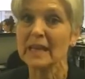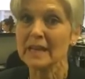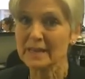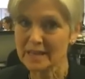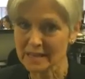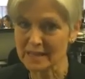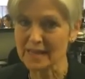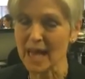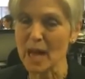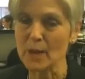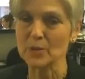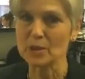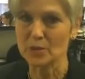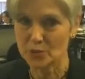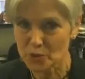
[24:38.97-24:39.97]
This has
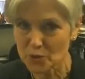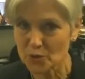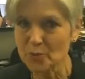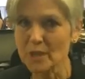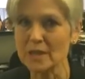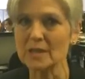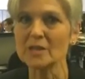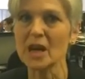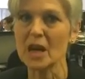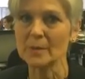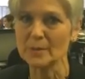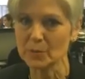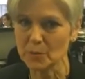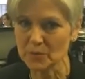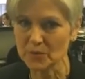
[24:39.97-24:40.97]
happened too many
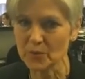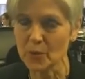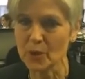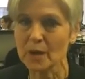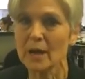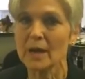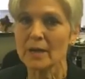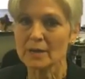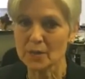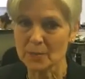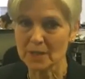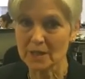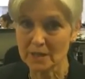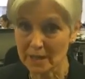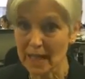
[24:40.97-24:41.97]
times before to
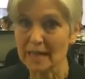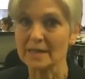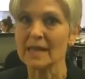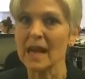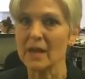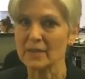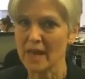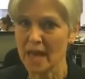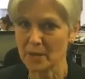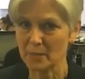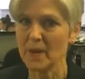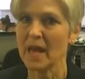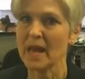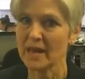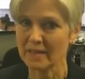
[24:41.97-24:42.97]
be led down that
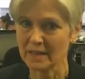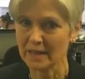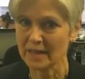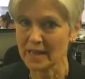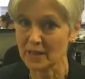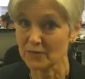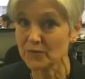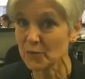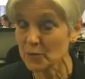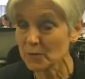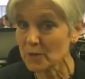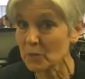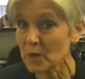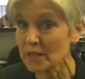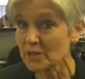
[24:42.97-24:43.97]
path again. Fool
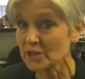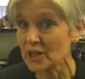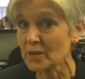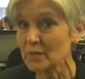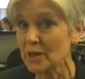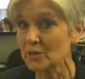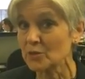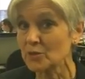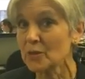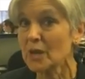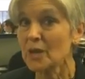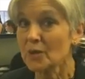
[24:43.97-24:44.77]
me once, shame on you.